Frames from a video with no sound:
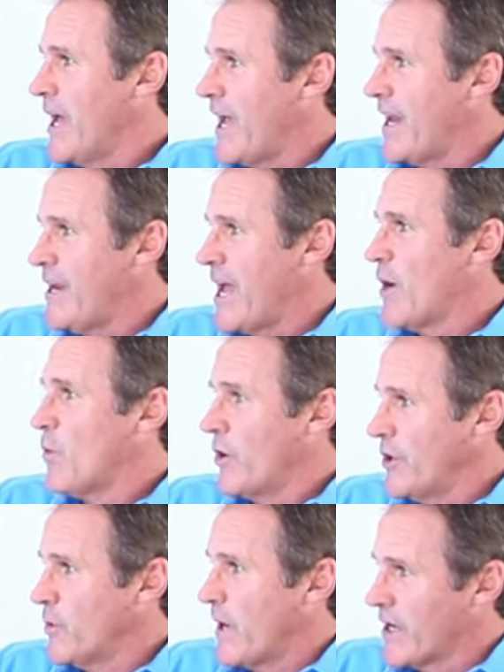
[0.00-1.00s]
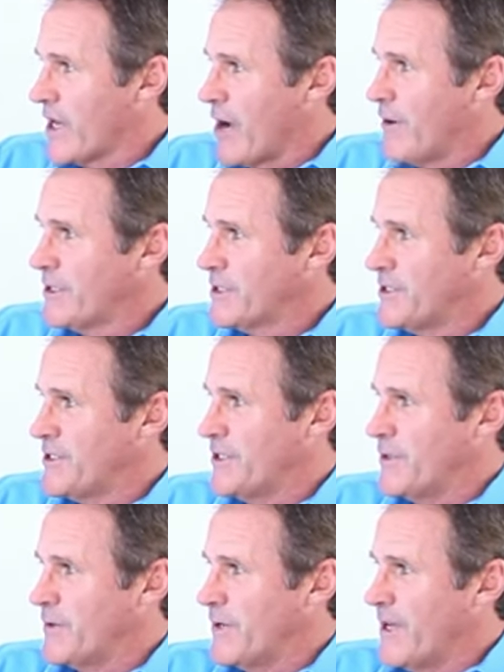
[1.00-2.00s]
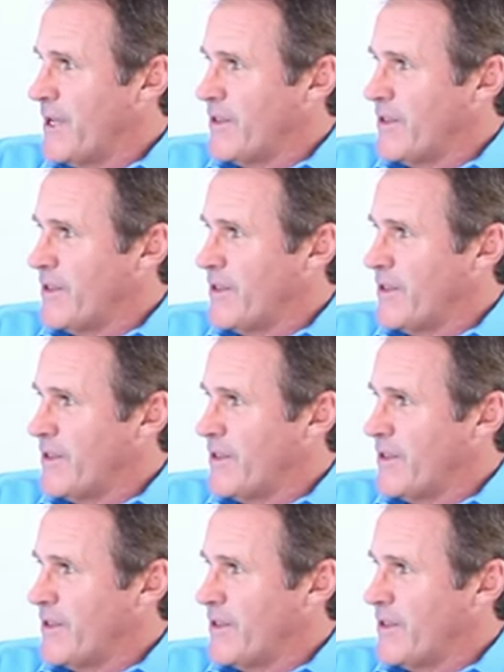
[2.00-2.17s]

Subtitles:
and now what you are going to do,